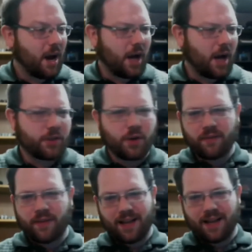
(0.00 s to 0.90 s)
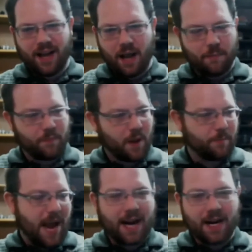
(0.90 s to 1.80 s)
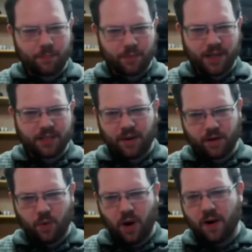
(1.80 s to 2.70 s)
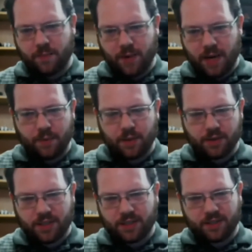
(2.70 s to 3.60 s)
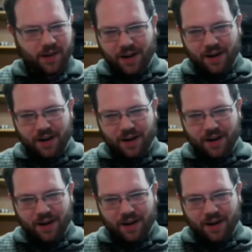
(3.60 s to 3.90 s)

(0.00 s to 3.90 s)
Also have, like, a backup list of, like, 12 people just,